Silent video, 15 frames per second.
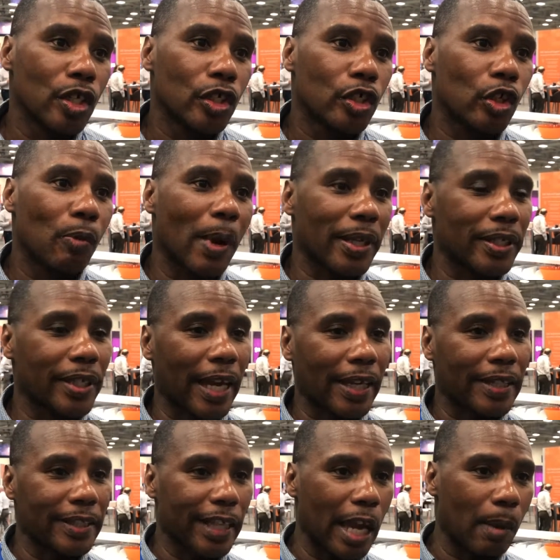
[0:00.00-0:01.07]
So my
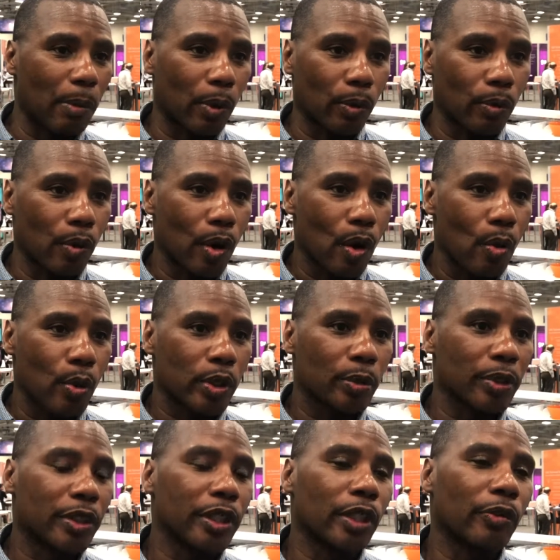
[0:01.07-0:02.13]
second table, which
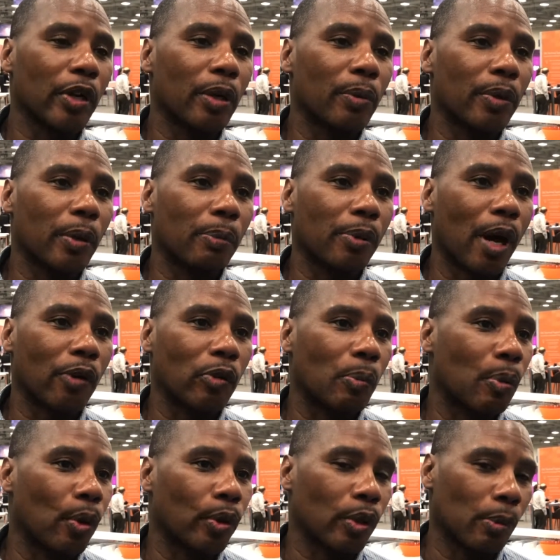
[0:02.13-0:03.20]
was generated with a proc
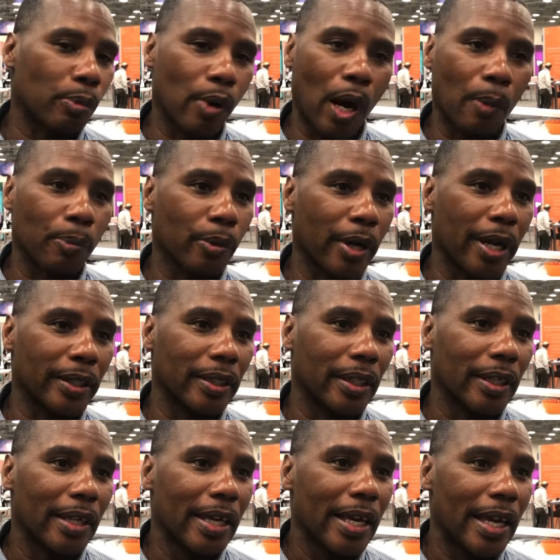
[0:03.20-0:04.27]
report or a proc print,
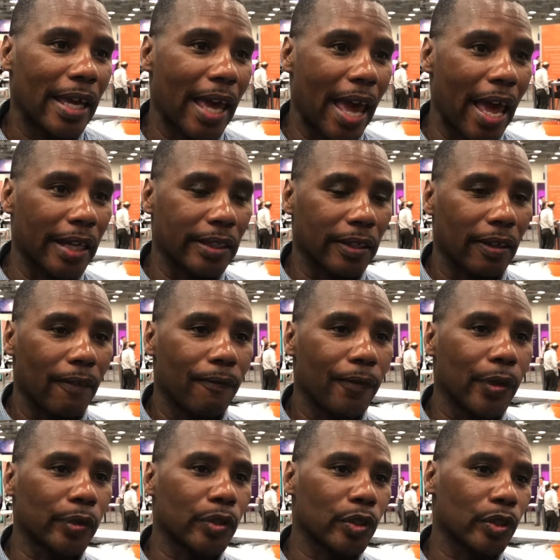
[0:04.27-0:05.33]
it had
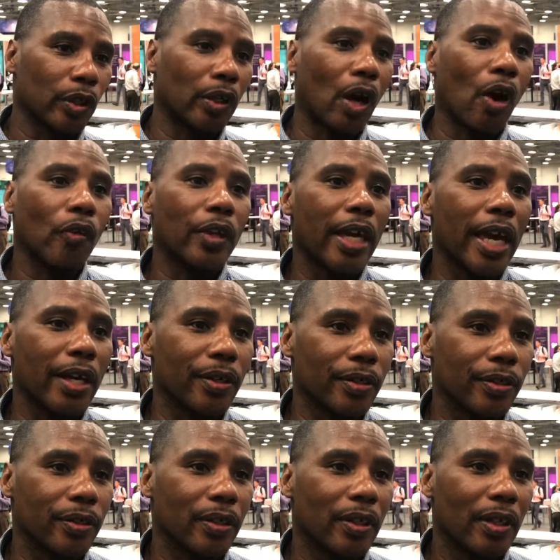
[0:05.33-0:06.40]
filters on all the
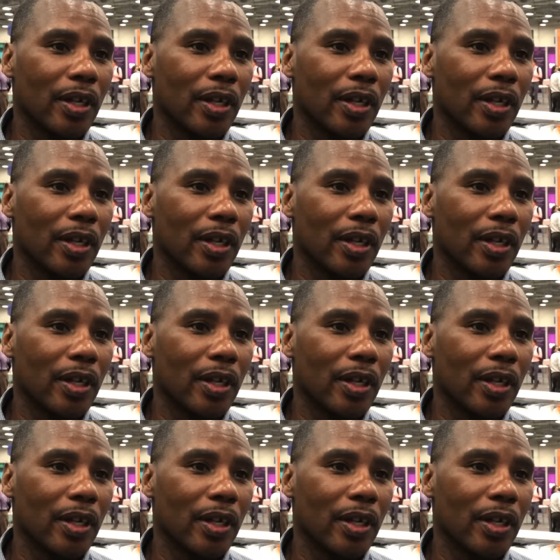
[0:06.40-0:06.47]
headers.